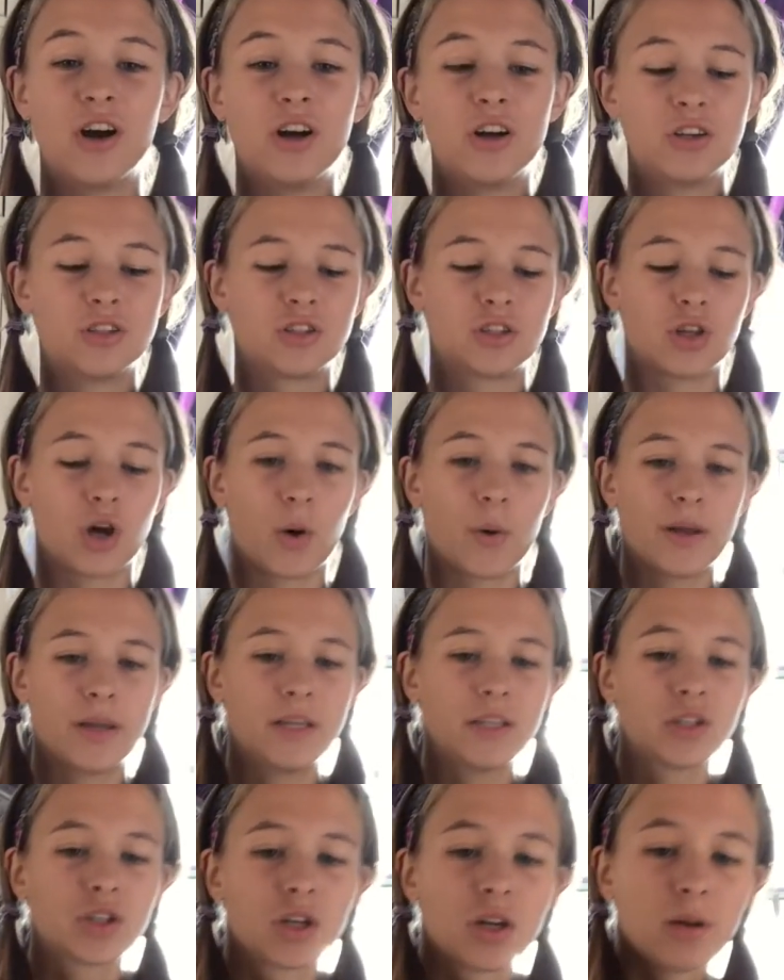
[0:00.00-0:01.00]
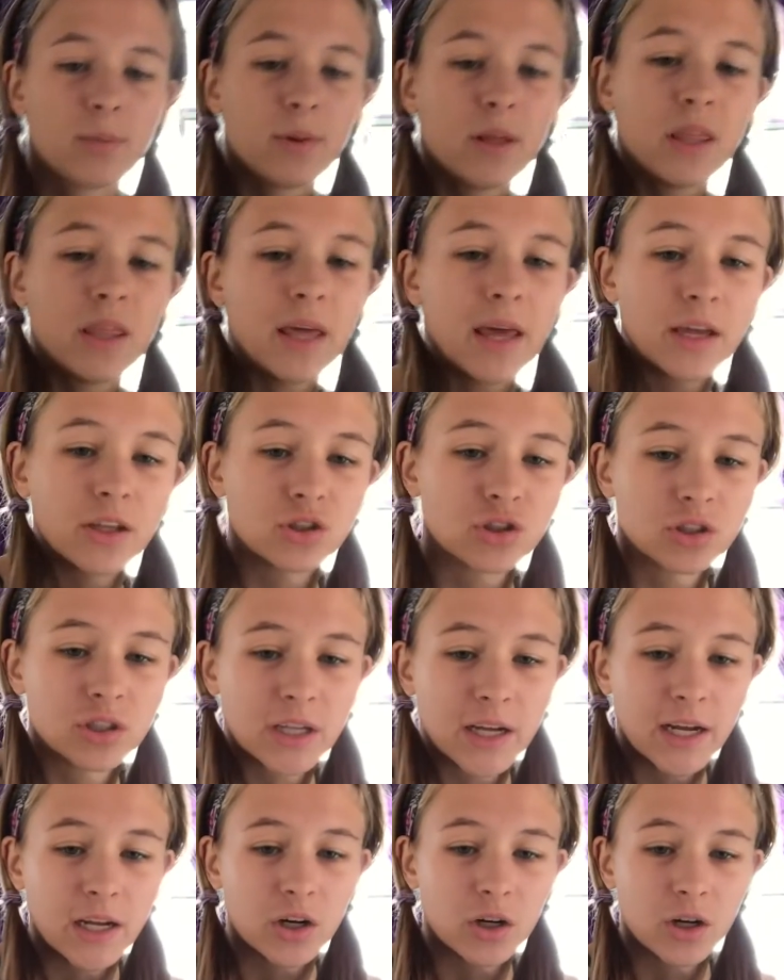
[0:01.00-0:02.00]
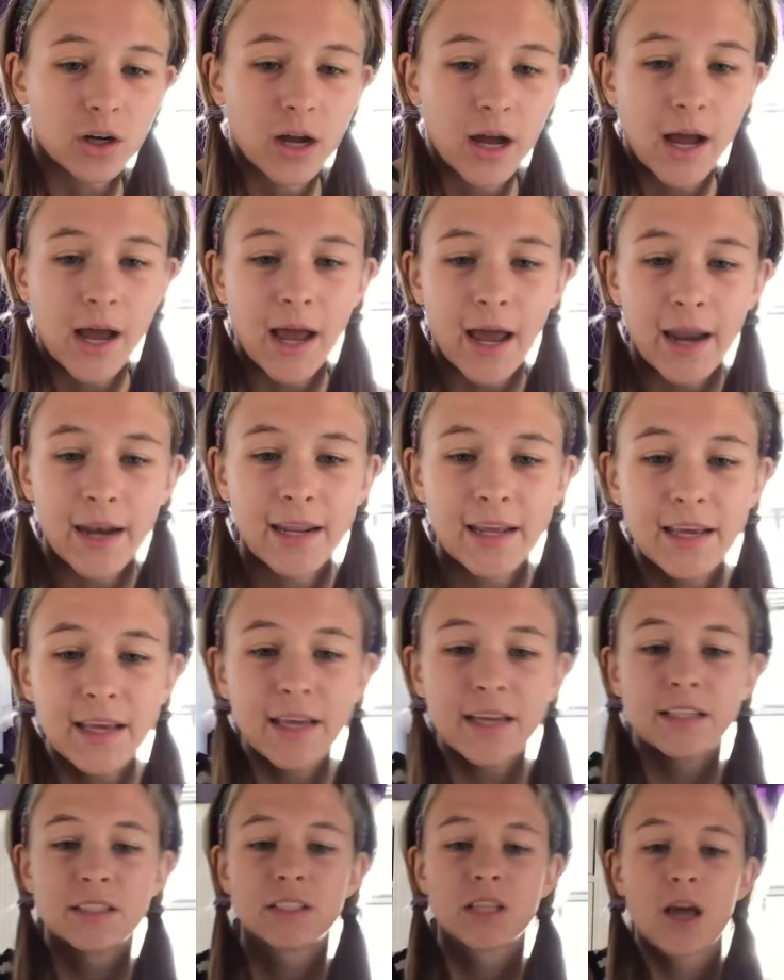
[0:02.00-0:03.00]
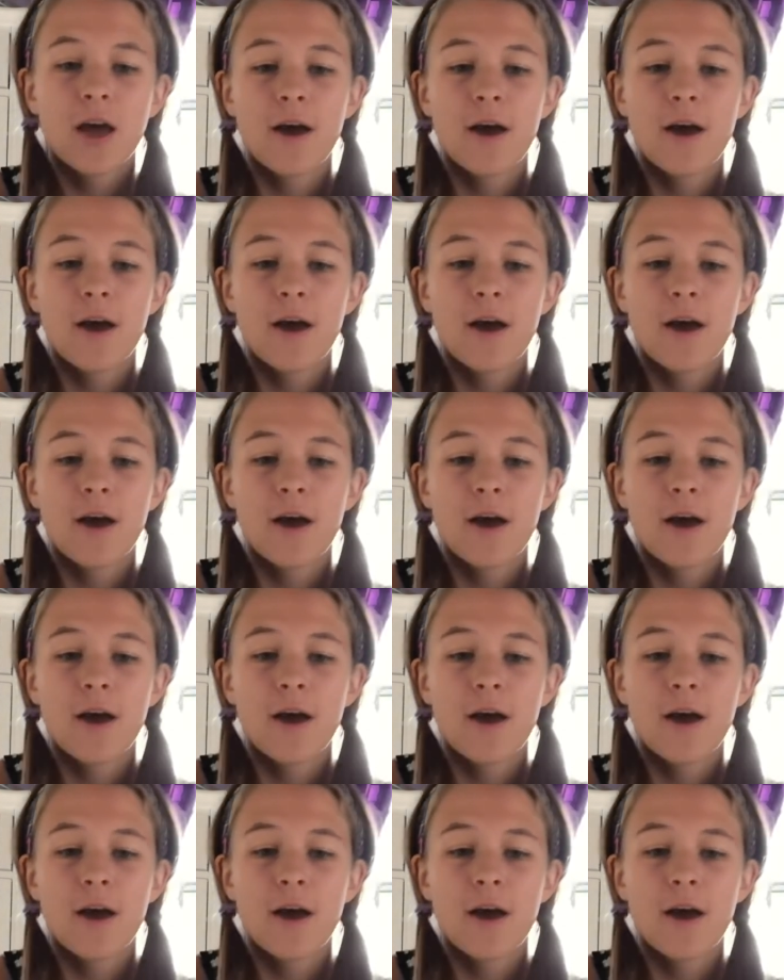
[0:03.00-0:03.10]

So he's going to be the entertainer. And he gets